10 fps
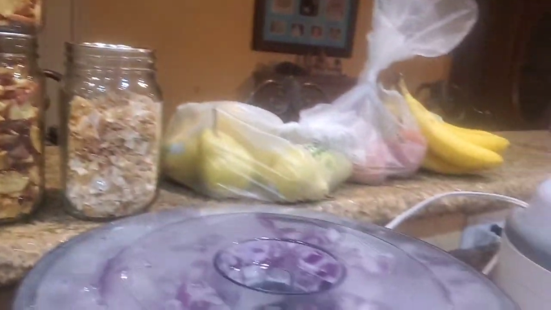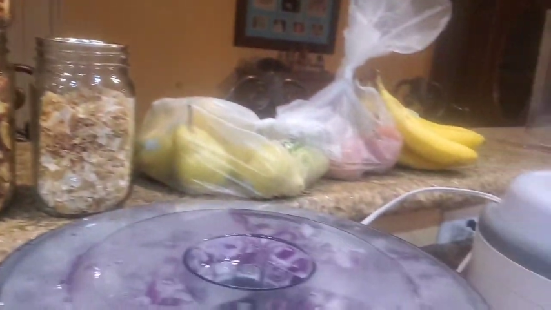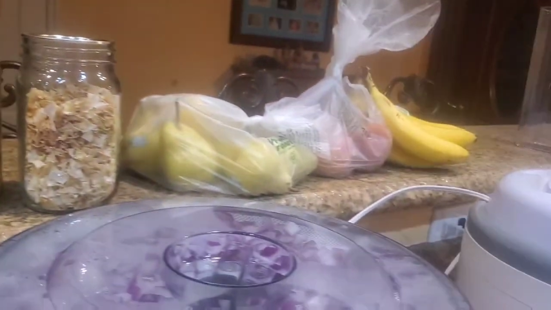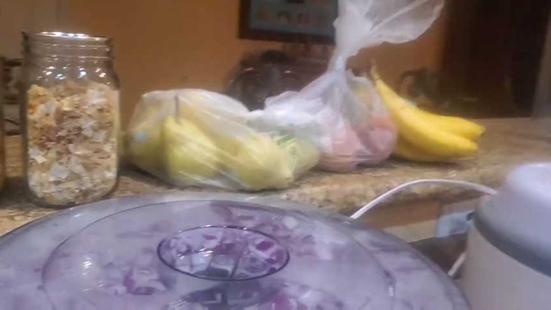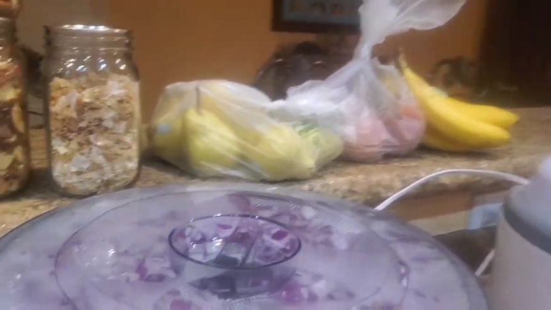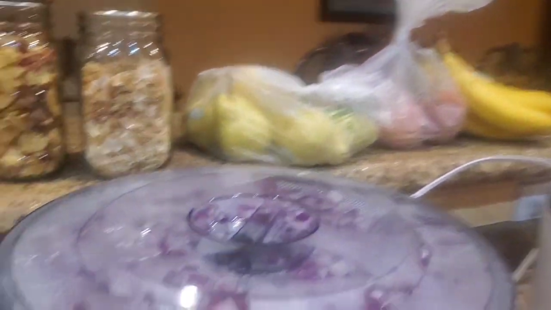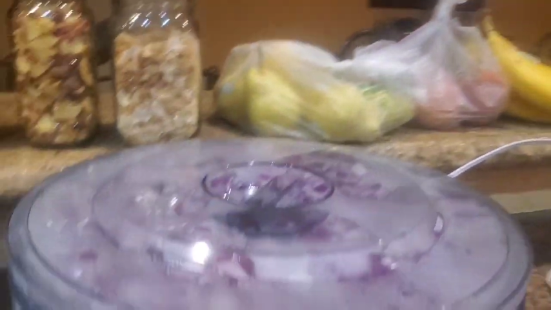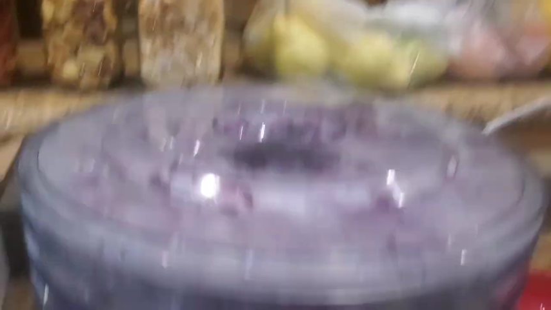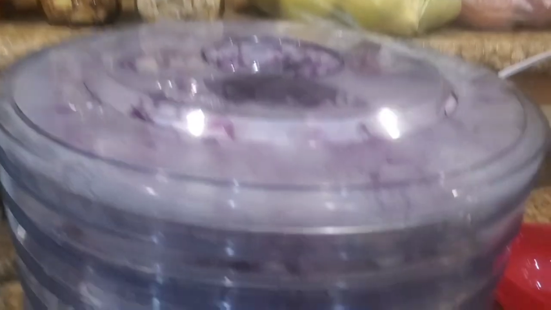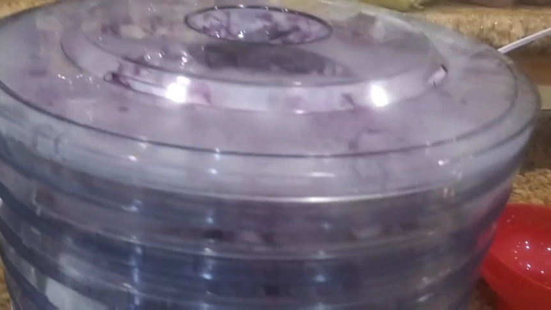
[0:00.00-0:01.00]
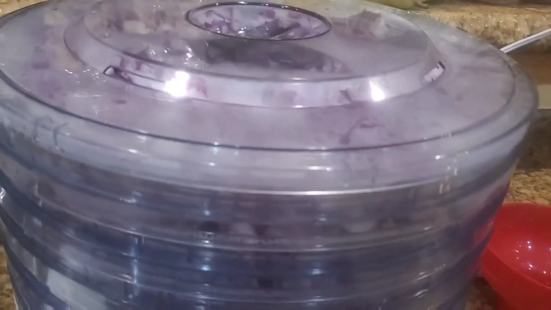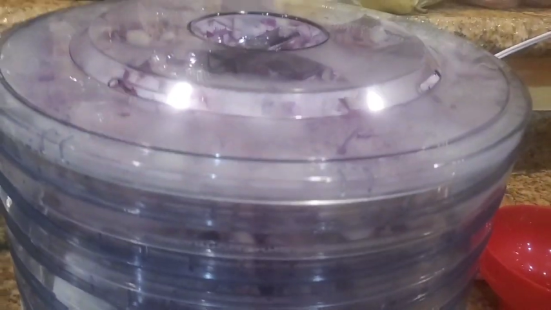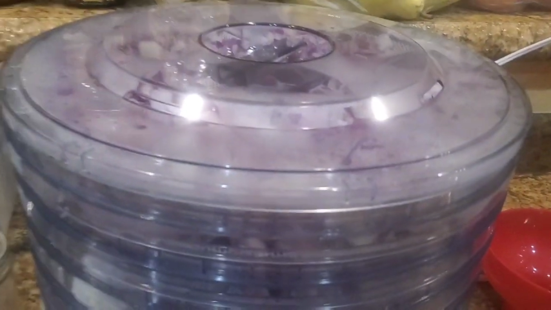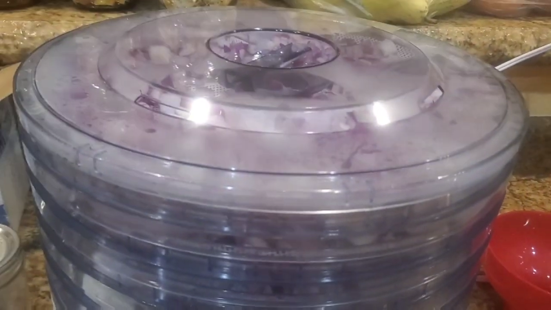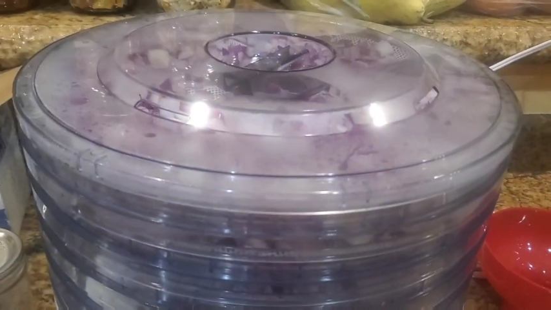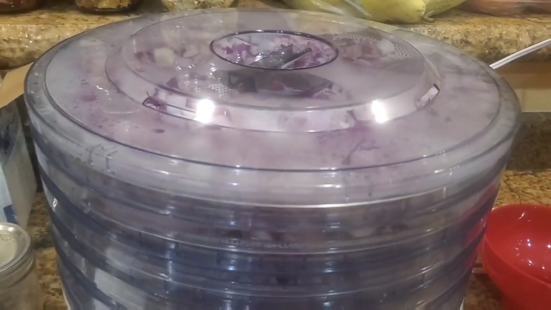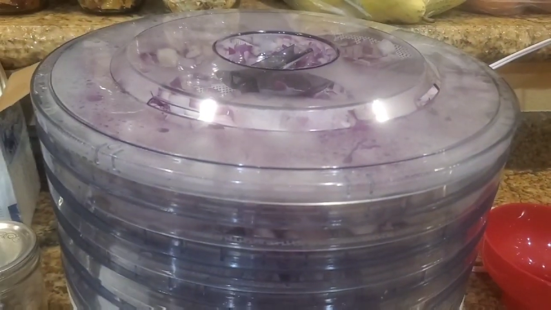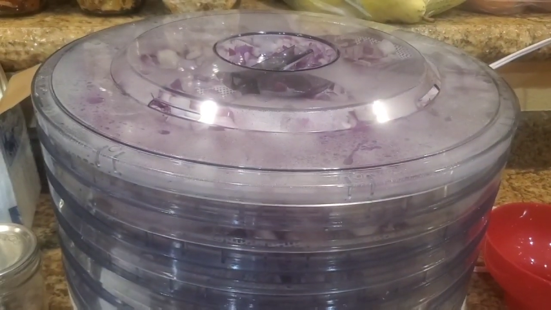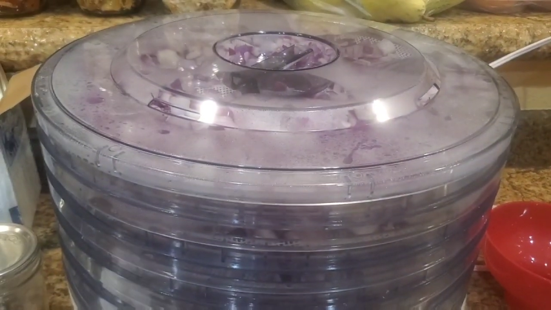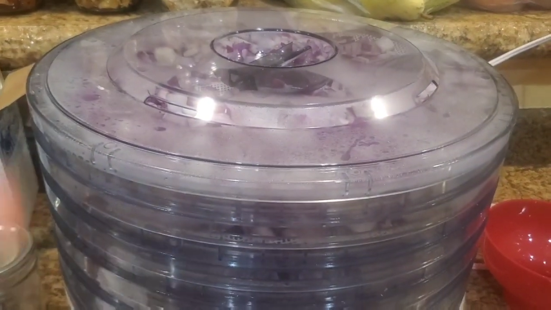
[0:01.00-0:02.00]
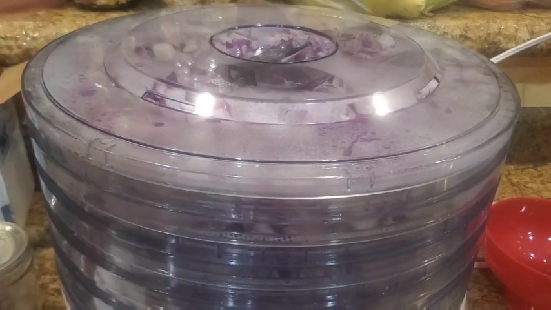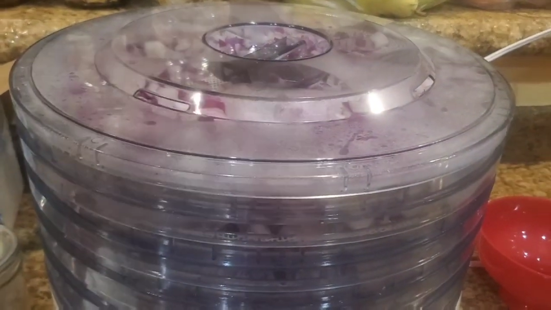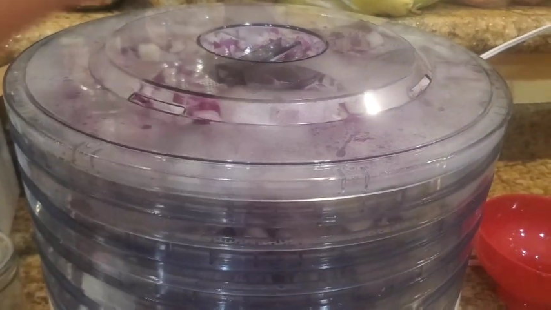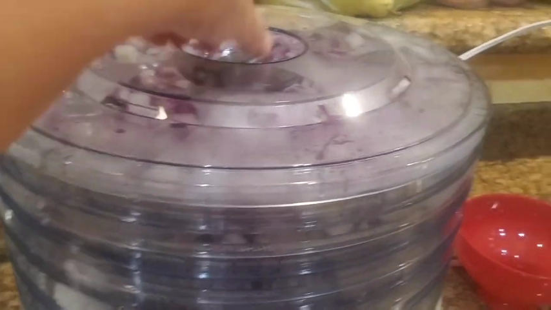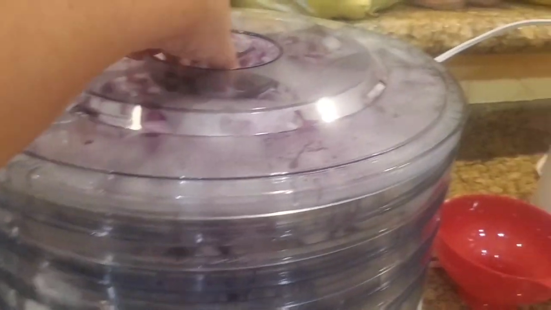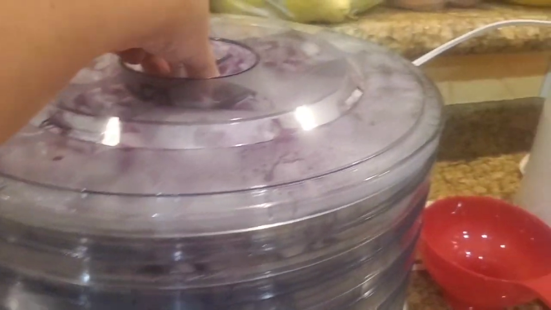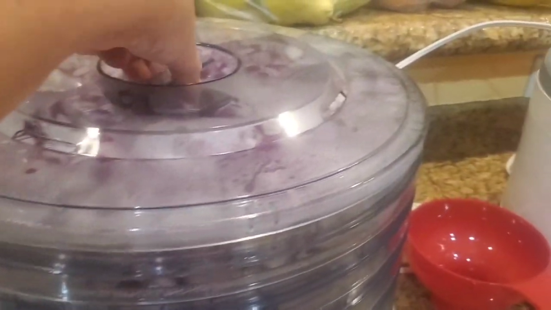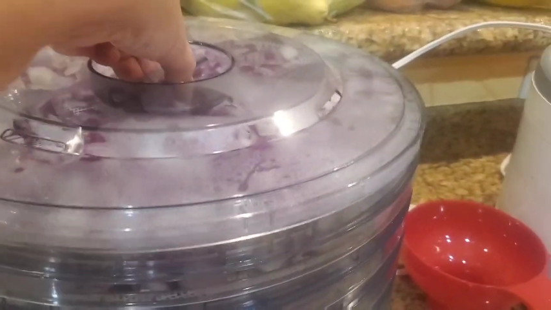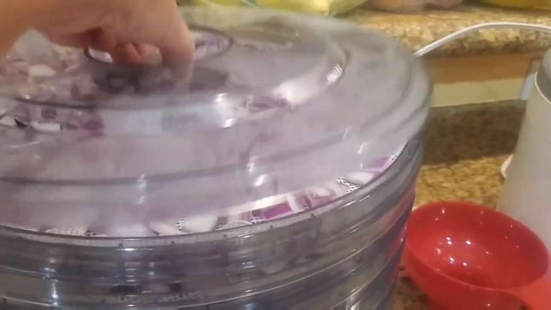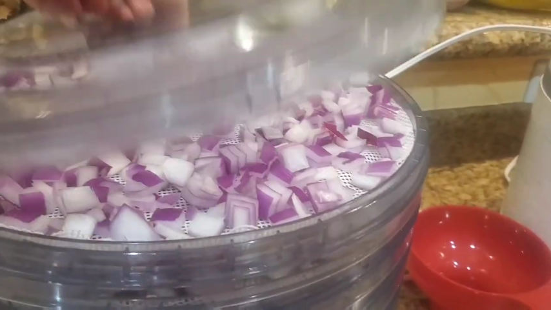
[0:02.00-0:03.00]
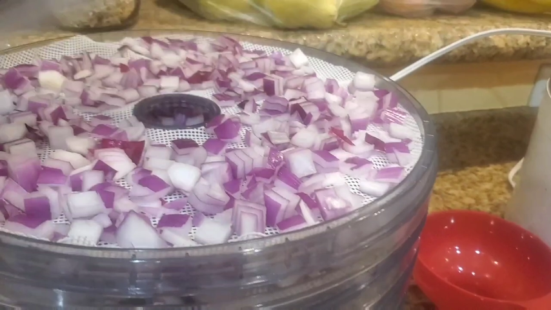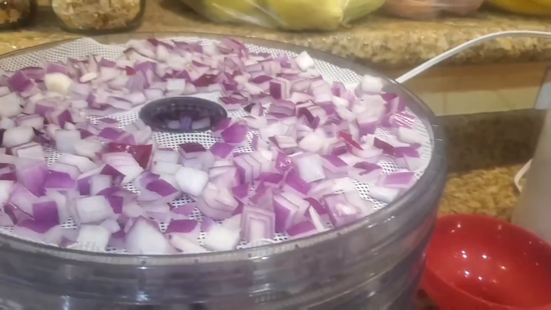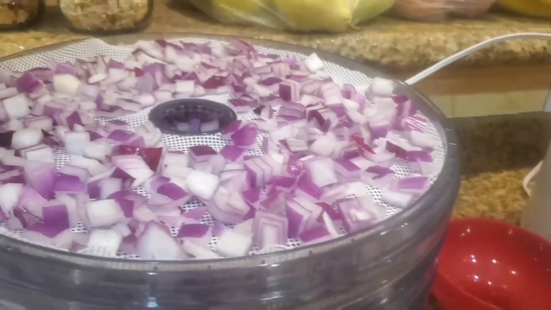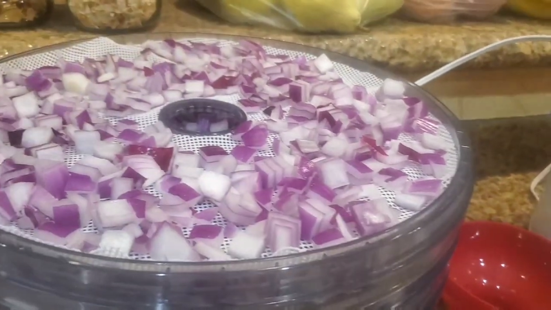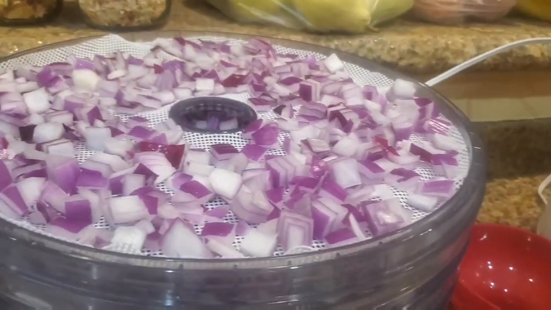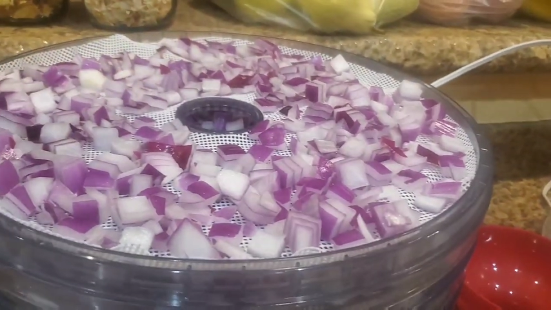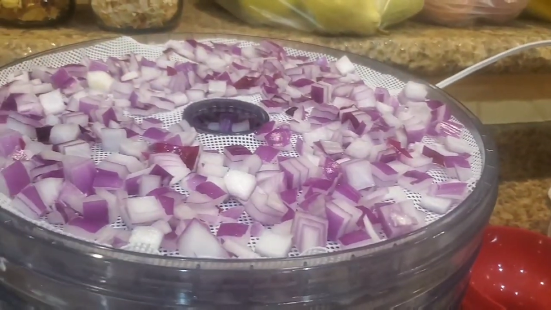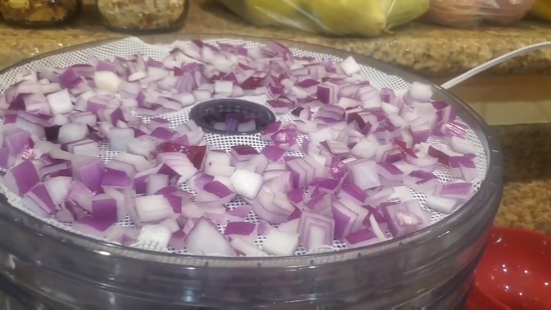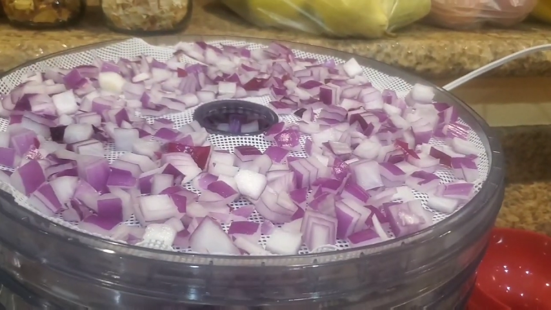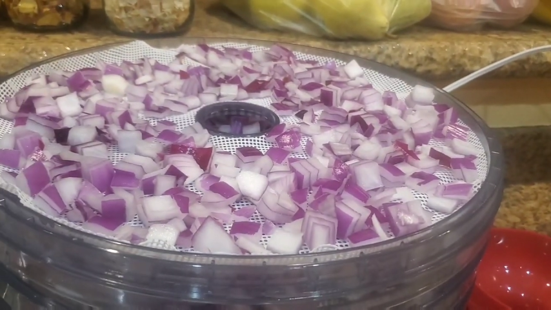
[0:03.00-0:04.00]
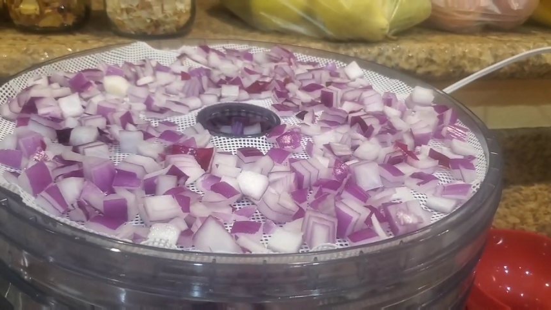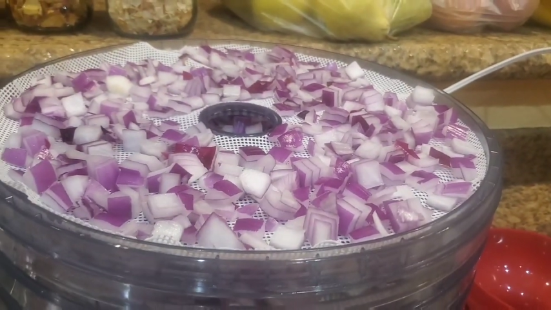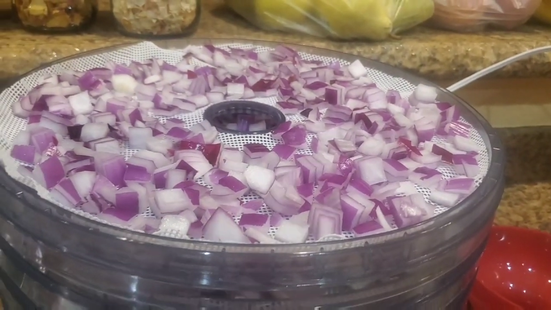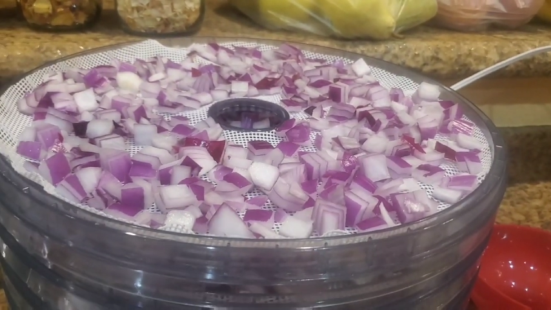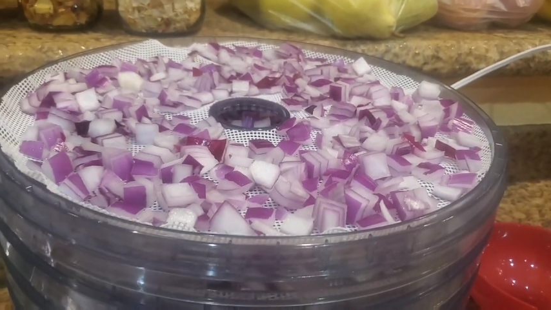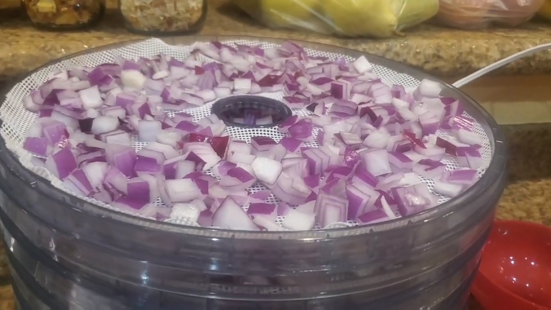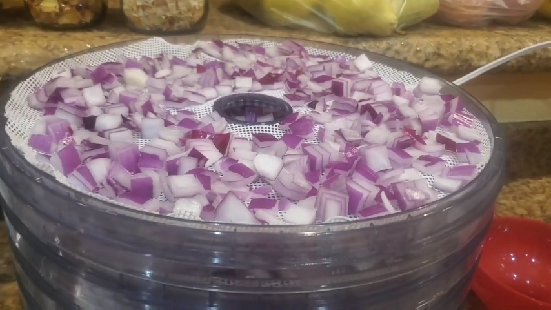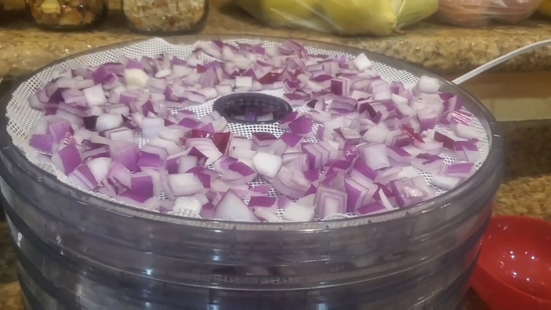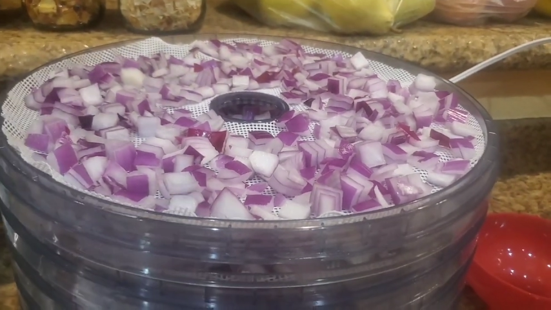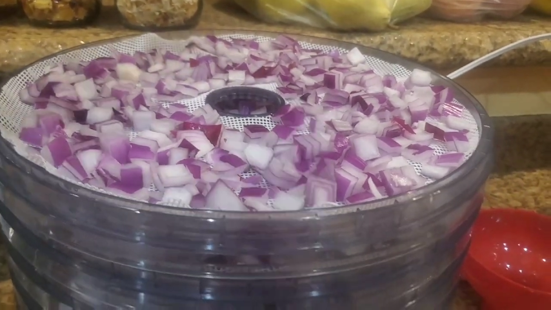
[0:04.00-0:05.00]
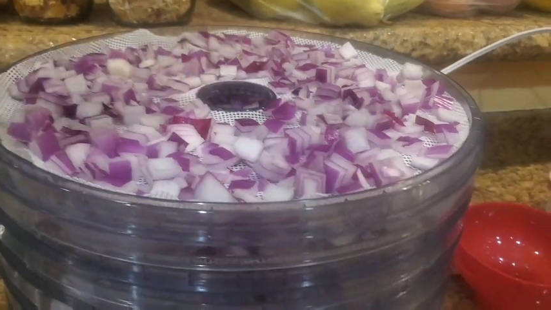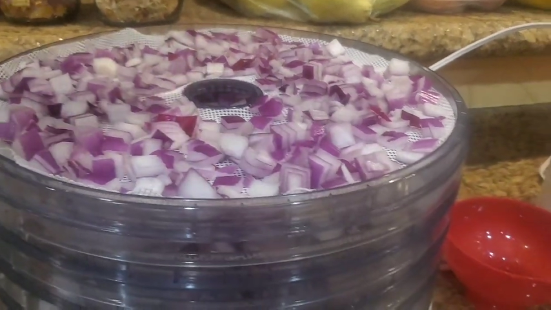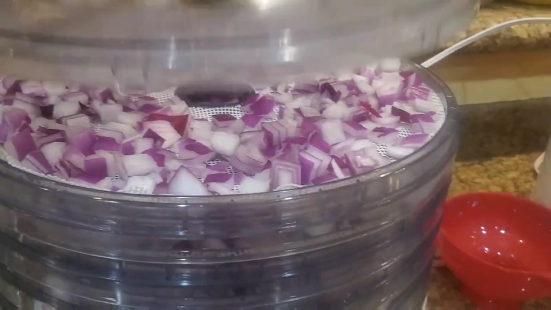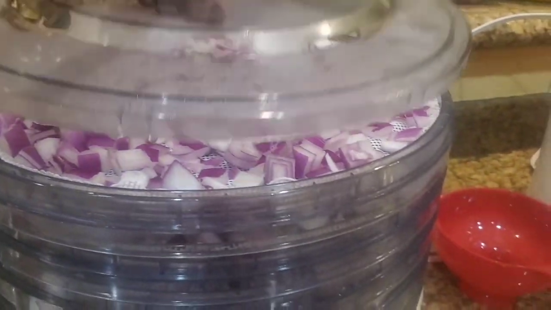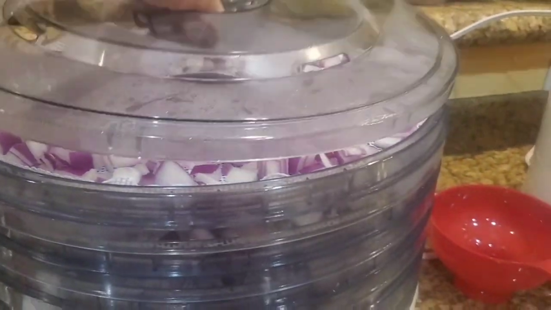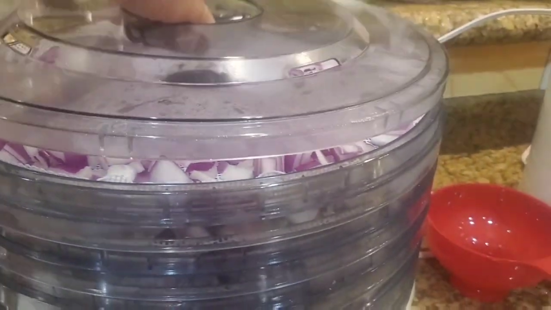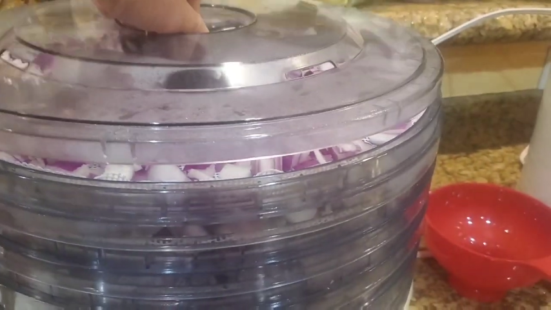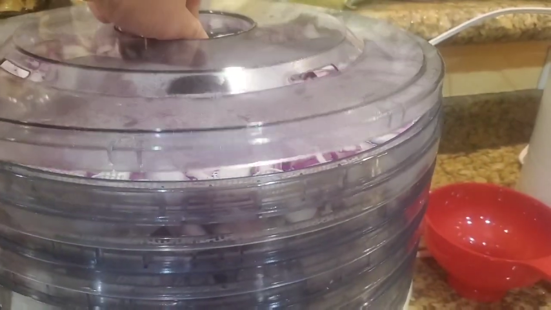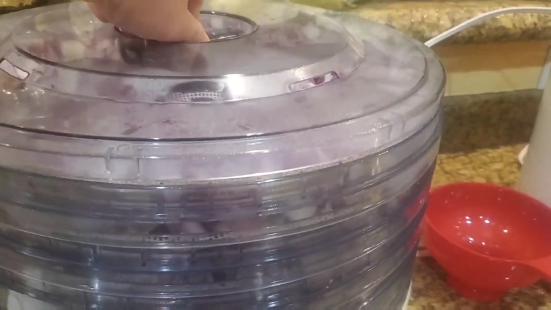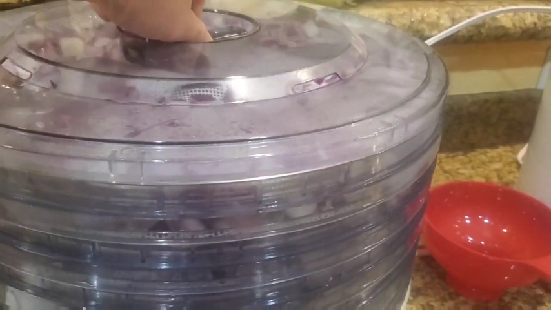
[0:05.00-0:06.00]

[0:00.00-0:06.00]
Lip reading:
[unreadable: no face in view]